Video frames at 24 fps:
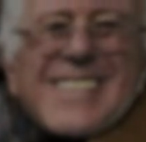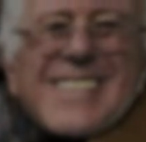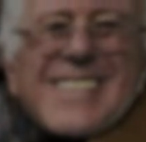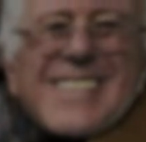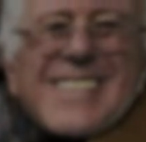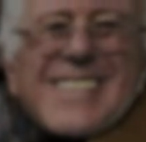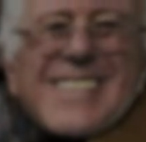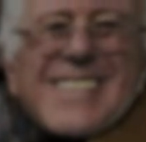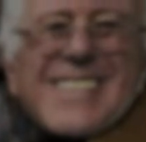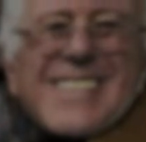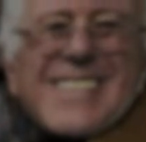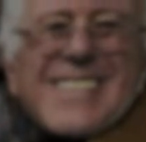
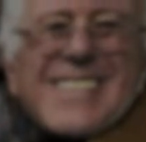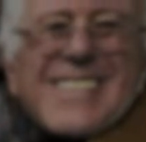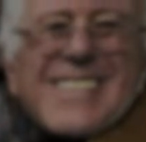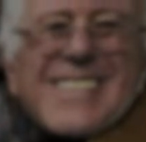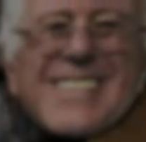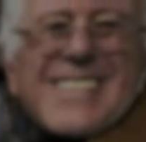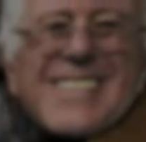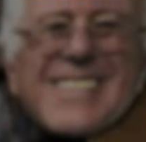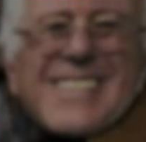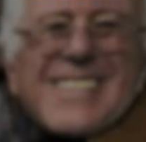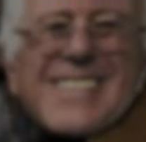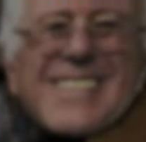
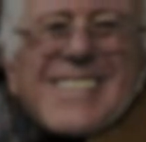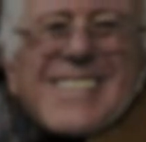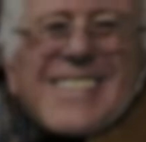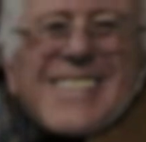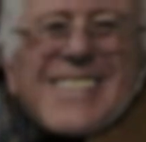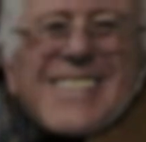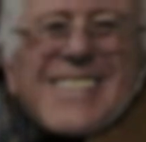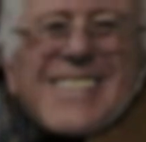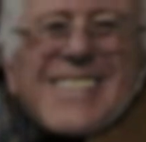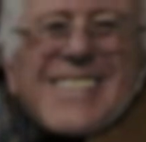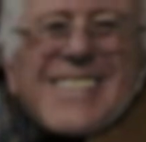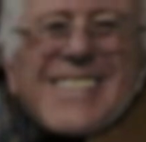
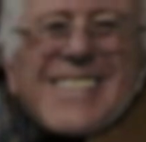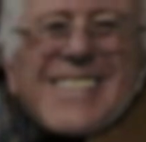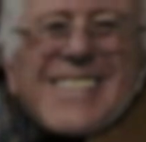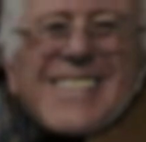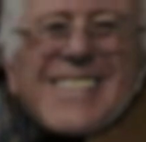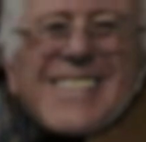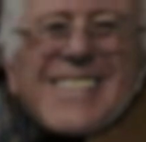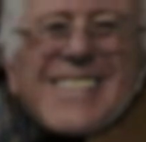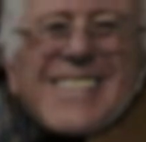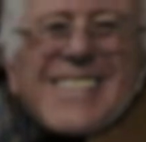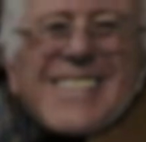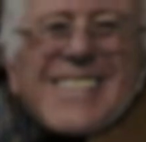
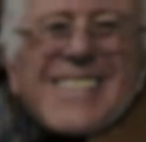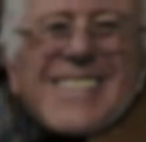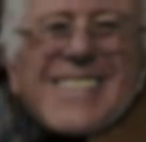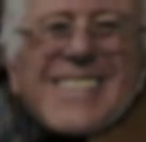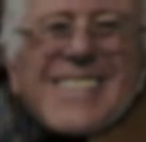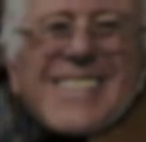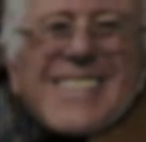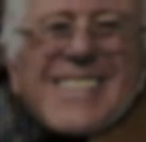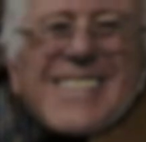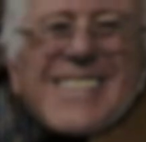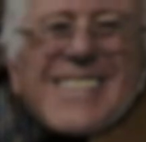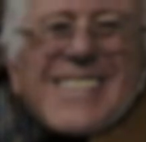
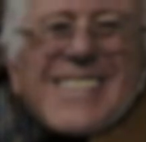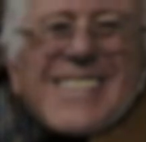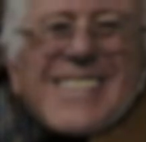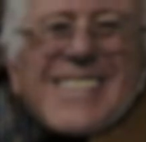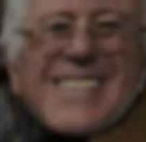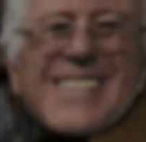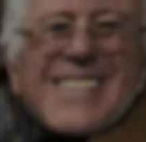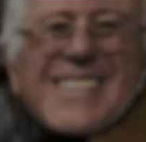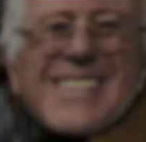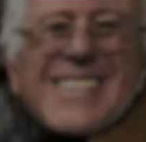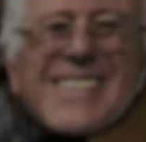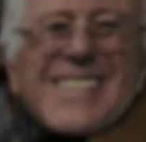
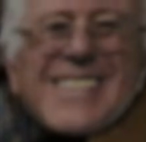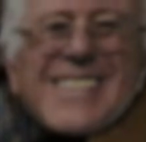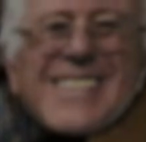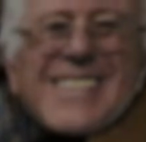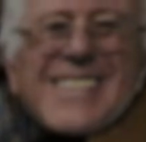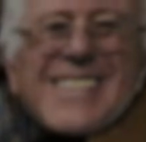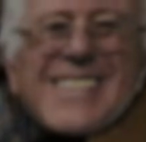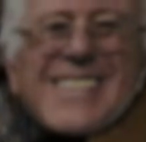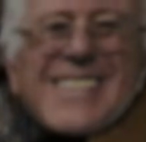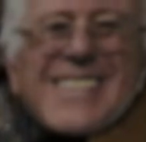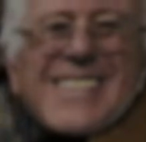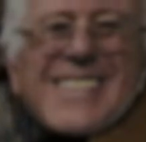
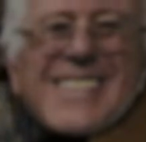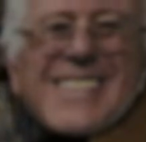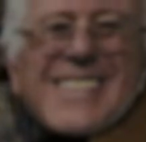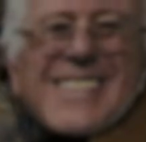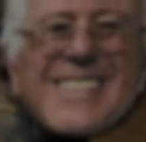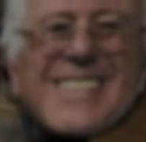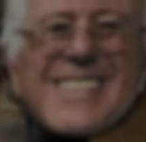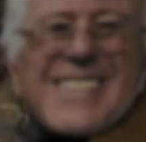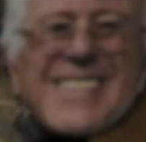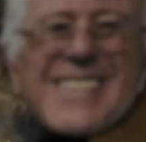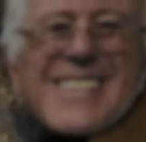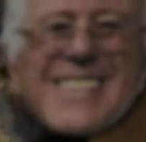
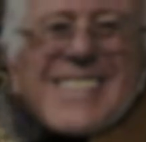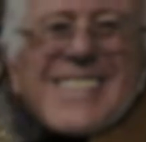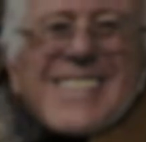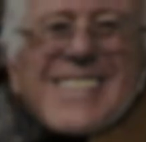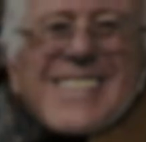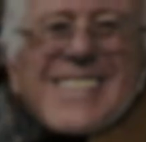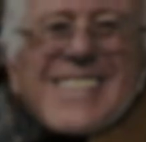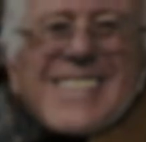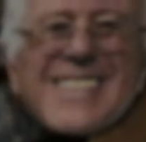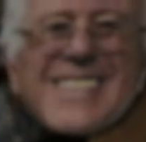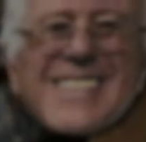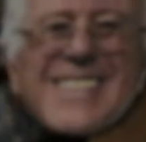
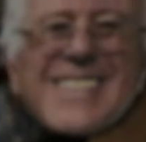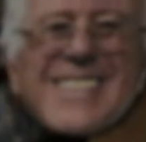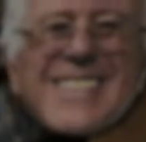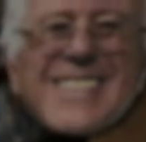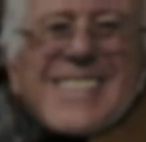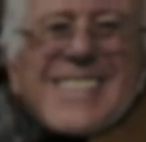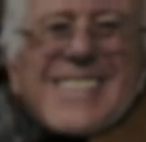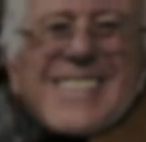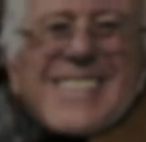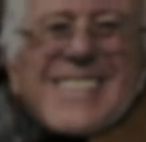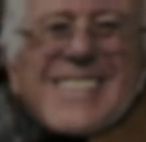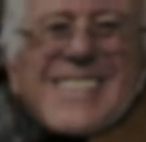
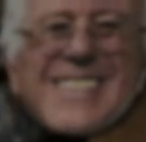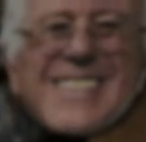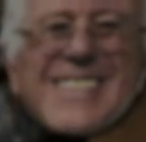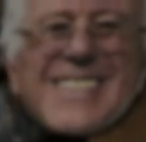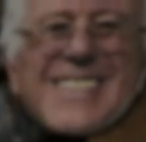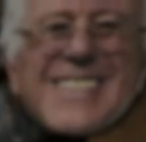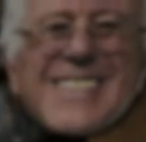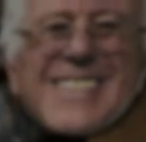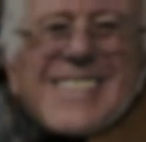(silent)